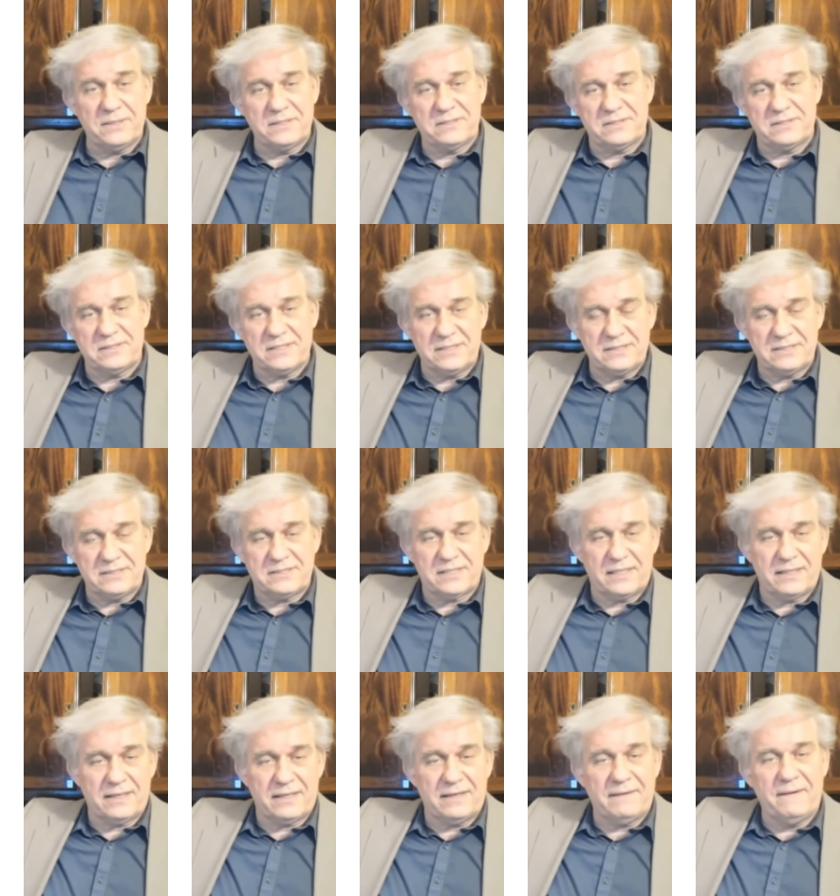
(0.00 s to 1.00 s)
into these
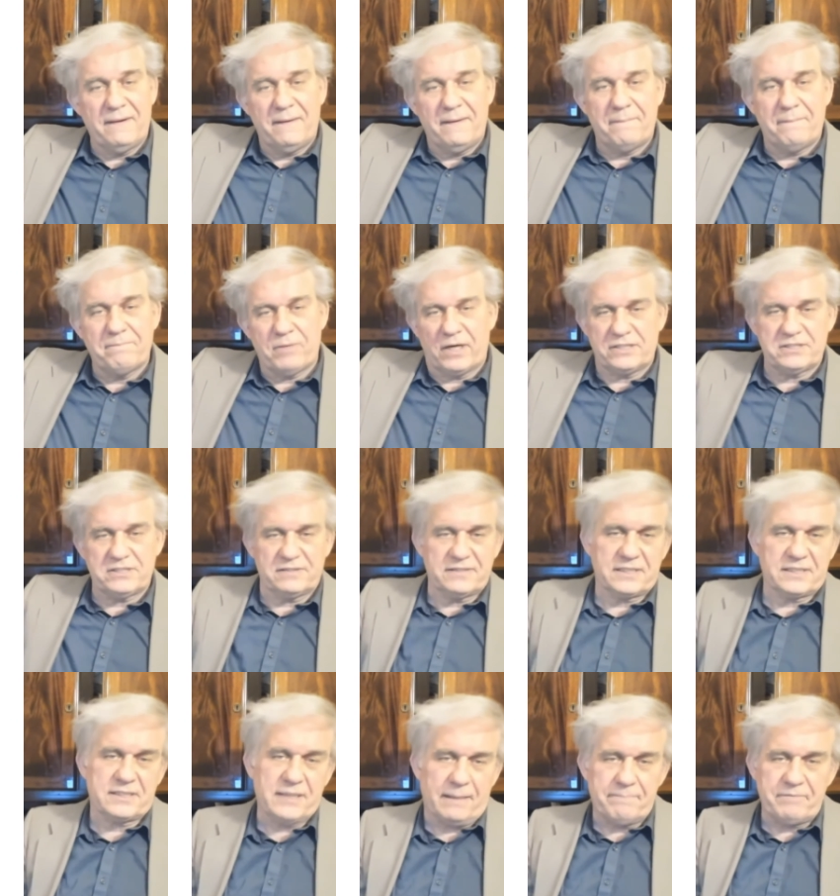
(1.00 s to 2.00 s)
uh, parts of
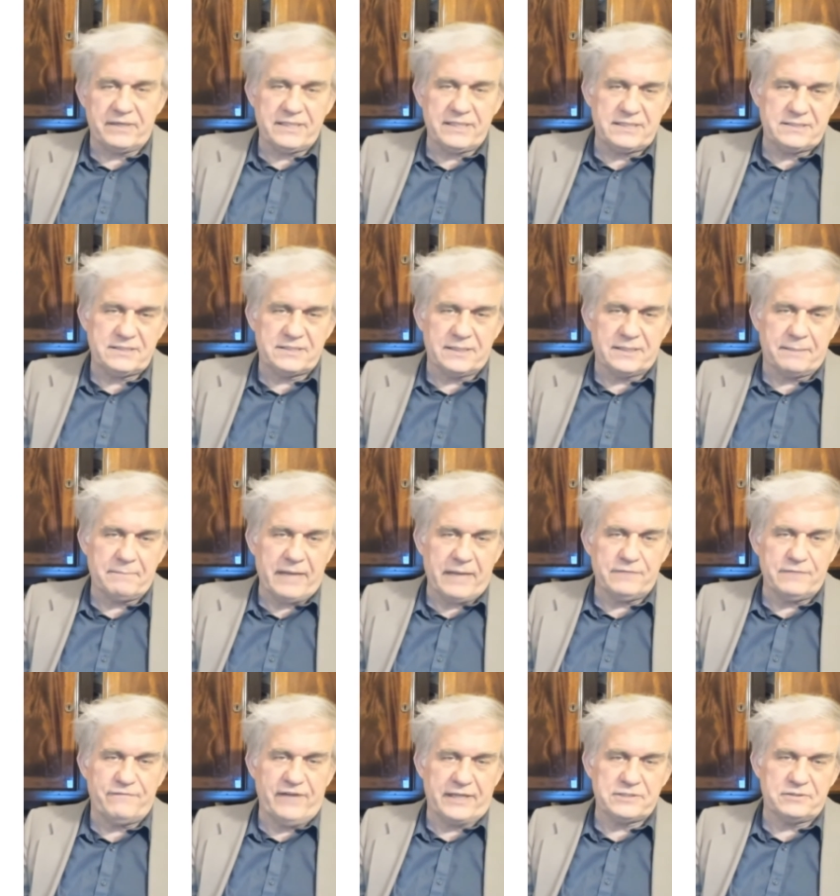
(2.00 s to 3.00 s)
the companies, uh,
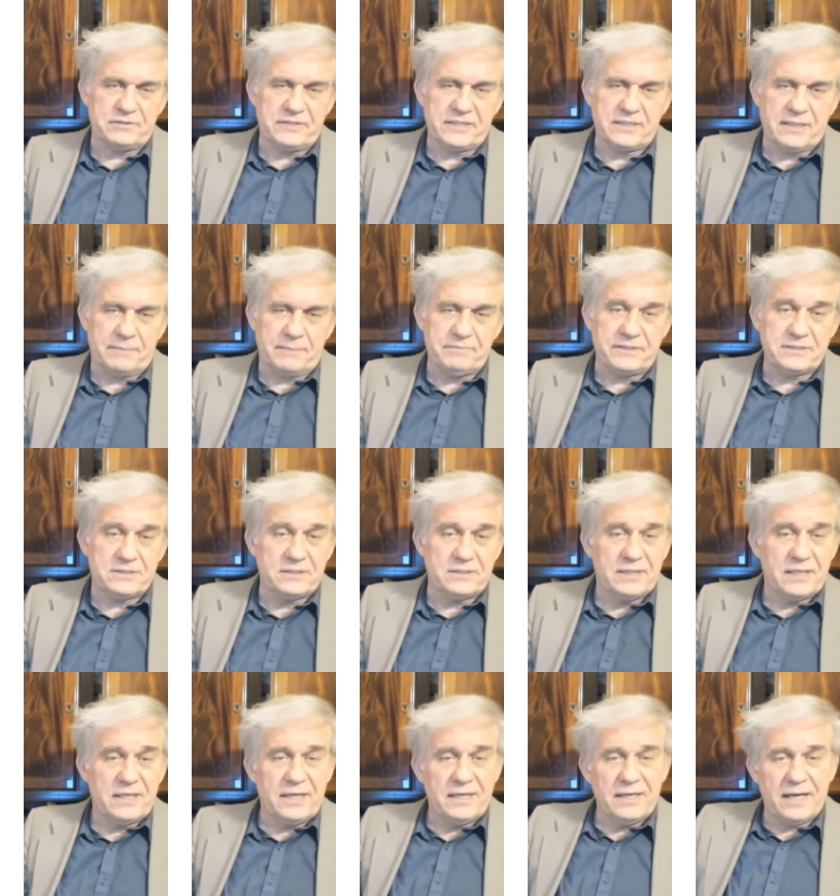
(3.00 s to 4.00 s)
manufacturing companies,
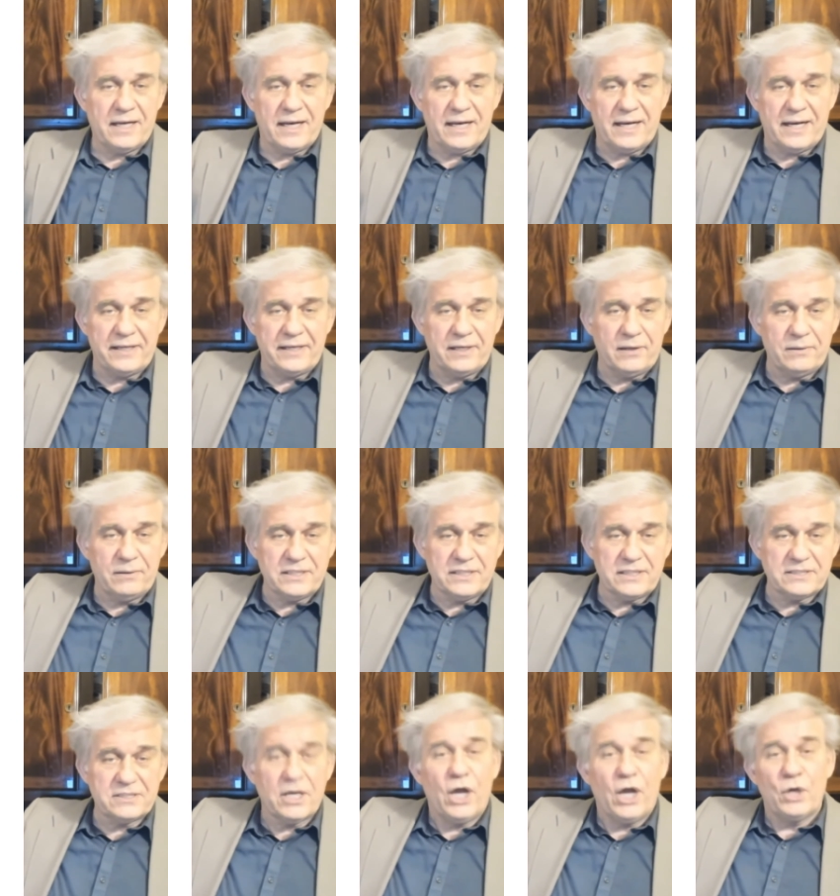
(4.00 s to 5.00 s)
uh, known
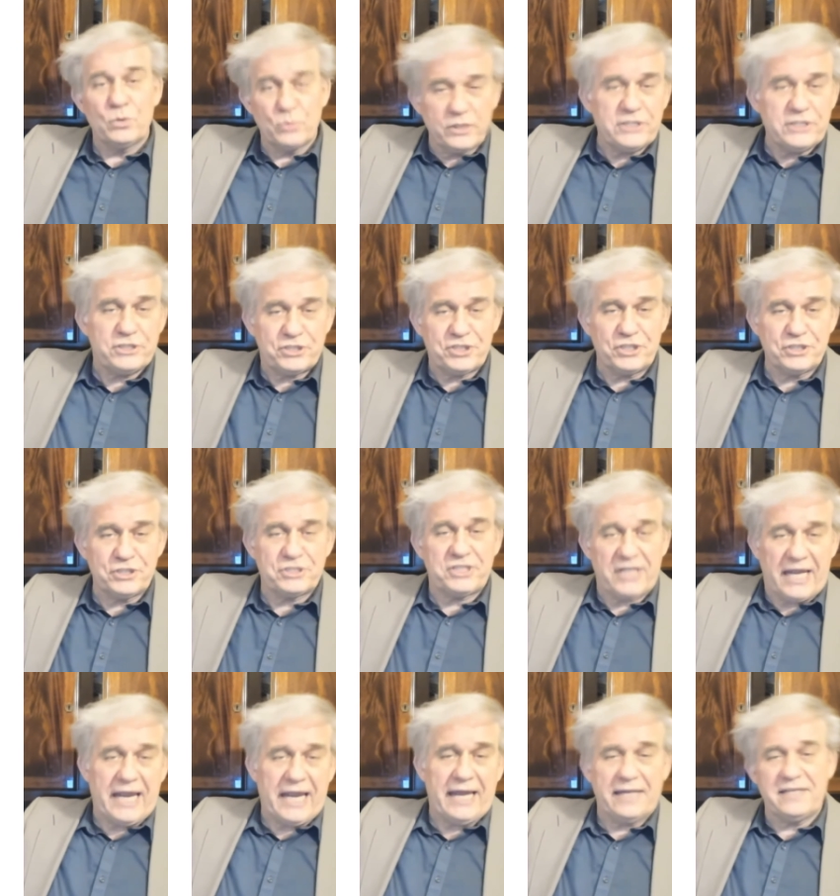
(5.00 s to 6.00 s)
as research
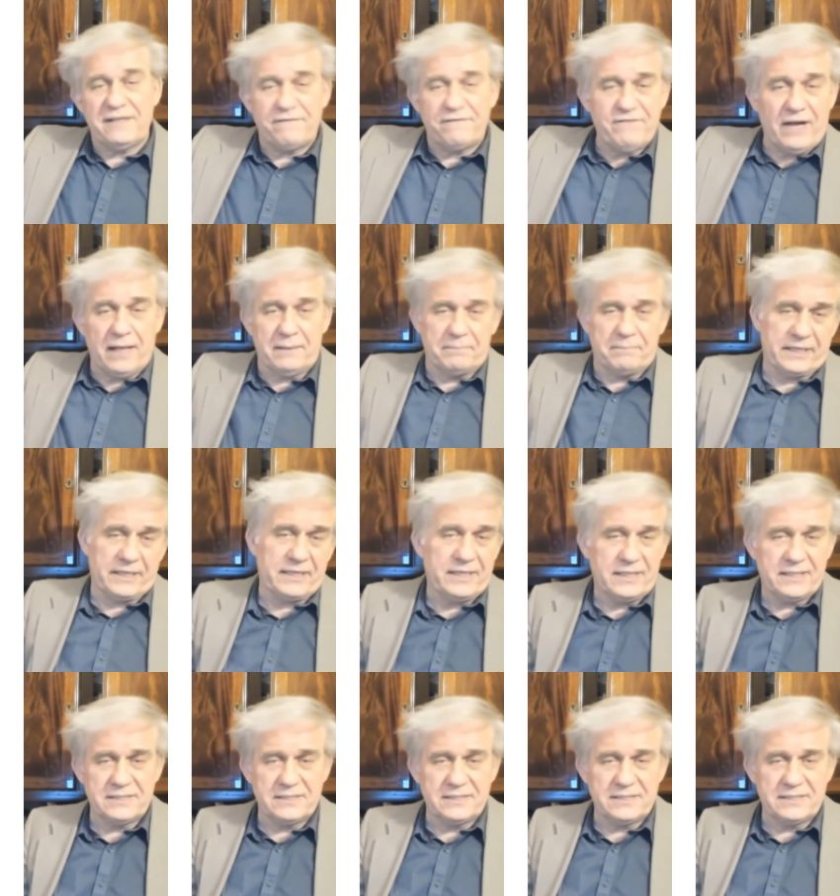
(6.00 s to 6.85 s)
and development.